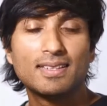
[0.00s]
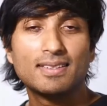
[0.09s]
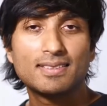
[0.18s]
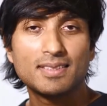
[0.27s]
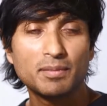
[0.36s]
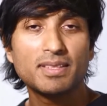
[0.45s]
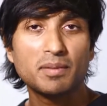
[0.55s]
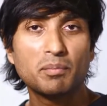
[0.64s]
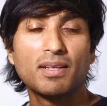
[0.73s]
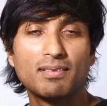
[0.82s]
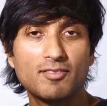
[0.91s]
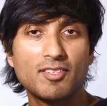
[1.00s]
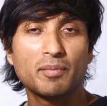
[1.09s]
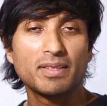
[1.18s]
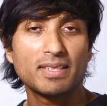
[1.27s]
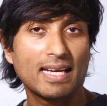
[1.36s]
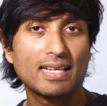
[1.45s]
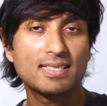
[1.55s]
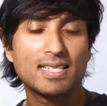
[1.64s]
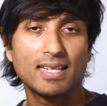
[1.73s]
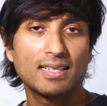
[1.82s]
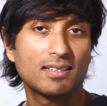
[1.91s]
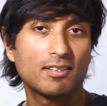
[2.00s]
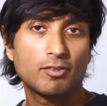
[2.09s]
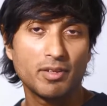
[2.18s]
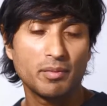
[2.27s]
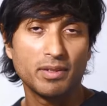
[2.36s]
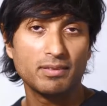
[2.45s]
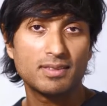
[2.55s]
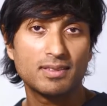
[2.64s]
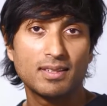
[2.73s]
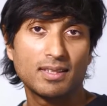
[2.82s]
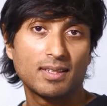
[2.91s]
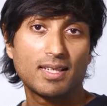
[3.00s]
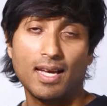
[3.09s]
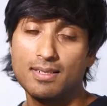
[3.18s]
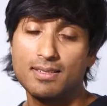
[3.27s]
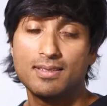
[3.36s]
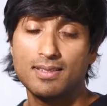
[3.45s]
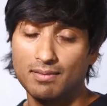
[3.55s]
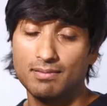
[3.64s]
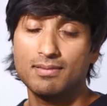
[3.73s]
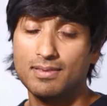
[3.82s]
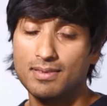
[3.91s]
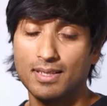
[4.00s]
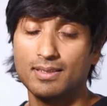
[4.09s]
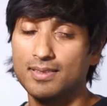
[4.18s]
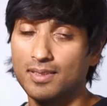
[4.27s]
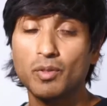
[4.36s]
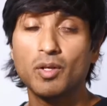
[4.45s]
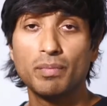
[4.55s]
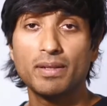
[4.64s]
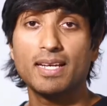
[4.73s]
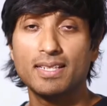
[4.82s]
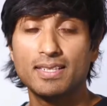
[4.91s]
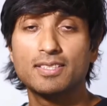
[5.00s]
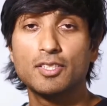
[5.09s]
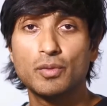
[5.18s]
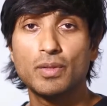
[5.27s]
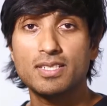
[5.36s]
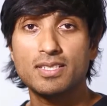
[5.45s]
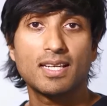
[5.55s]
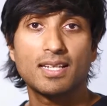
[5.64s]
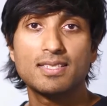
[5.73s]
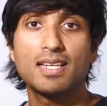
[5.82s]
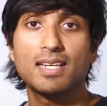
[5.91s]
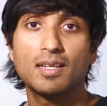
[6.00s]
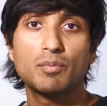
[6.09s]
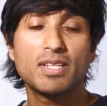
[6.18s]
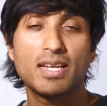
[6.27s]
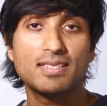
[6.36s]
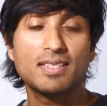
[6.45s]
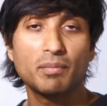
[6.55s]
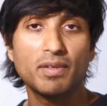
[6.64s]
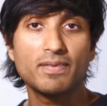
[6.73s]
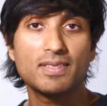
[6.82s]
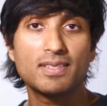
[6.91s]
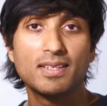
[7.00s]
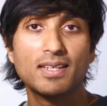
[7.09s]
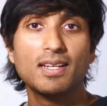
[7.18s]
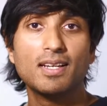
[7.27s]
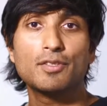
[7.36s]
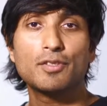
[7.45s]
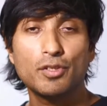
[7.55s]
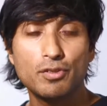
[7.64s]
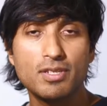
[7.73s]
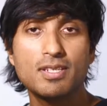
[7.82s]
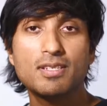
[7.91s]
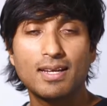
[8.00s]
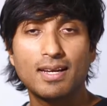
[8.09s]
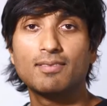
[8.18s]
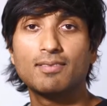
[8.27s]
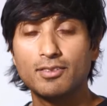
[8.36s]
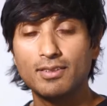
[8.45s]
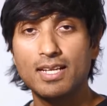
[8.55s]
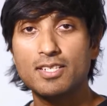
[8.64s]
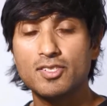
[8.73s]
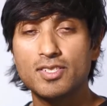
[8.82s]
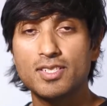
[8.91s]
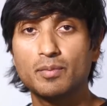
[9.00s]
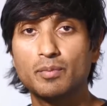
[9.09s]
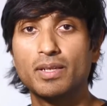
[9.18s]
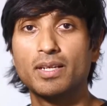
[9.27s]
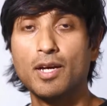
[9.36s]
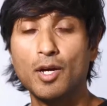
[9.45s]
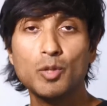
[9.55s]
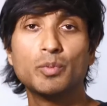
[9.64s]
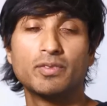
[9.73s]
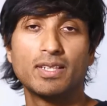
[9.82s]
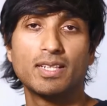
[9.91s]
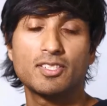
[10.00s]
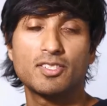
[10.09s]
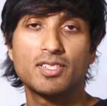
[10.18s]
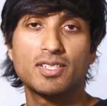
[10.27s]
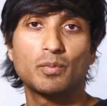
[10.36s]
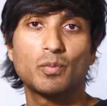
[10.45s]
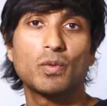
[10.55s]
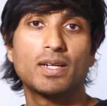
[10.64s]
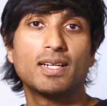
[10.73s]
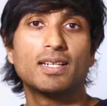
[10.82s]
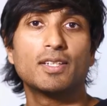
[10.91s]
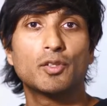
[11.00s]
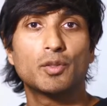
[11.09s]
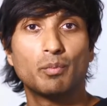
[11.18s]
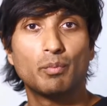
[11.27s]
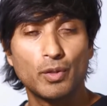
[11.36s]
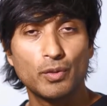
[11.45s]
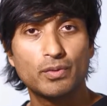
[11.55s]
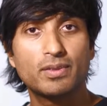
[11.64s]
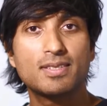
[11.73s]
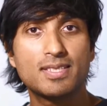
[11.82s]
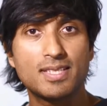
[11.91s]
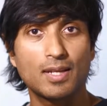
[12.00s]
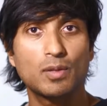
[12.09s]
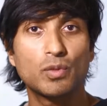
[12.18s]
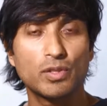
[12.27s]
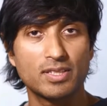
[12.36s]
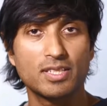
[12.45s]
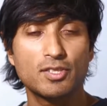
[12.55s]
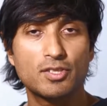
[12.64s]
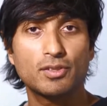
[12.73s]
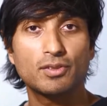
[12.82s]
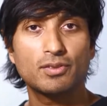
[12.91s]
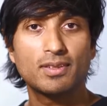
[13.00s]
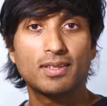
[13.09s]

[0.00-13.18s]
Some of the implant treatment can take 3 months and can, in some complicated situations, can take up to 18 months. So you need to have a relationship, an open relationship, where you can both say what you need to,